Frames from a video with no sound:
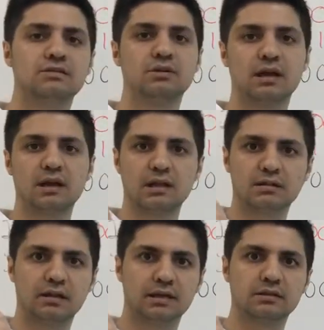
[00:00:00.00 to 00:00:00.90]
you can
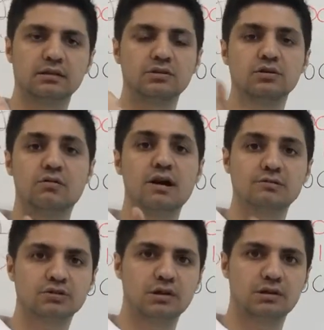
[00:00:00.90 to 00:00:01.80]
calculate. You know how
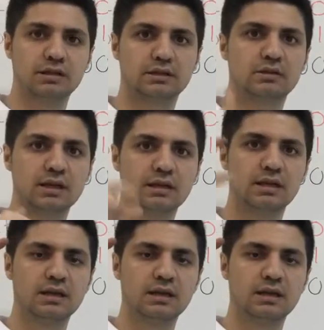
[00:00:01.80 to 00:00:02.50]
to calculate, okay?